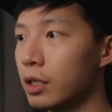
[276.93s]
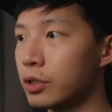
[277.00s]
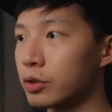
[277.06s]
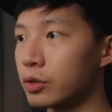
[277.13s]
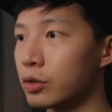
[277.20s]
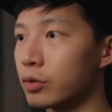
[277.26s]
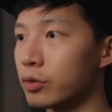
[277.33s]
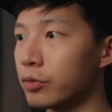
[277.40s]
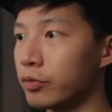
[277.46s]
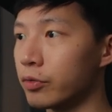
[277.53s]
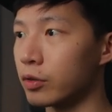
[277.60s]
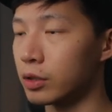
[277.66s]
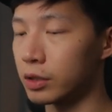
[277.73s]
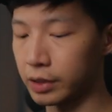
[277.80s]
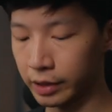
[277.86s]
So
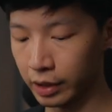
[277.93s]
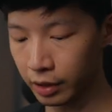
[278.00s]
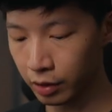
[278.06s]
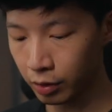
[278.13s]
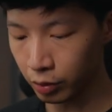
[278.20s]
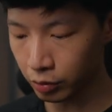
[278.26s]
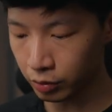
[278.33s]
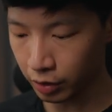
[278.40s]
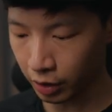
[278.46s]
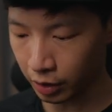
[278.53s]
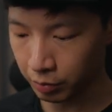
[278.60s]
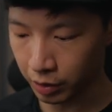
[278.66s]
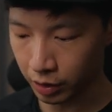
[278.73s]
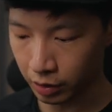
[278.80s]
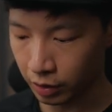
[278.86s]
for the second node,
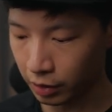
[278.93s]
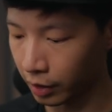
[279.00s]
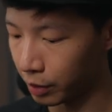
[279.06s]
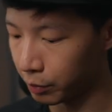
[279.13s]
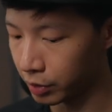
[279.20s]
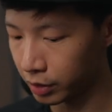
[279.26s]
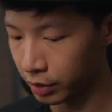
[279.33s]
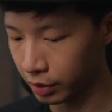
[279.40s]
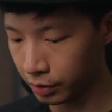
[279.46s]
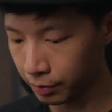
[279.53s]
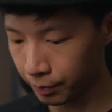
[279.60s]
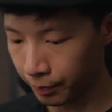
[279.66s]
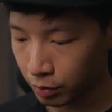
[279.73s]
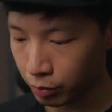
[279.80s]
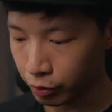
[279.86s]
I'm going to label it
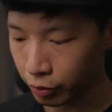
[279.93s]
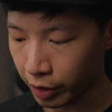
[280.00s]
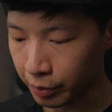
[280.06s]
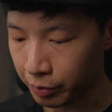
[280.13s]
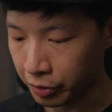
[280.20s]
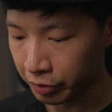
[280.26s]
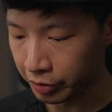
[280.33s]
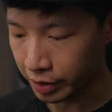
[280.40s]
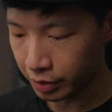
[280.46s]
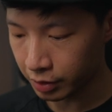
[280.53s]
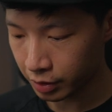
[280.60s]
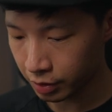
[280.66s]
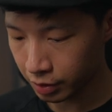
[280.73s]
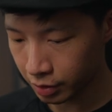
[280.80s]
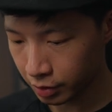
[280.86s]

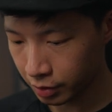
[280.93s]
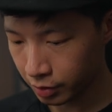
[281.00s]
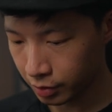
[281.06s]
primaries.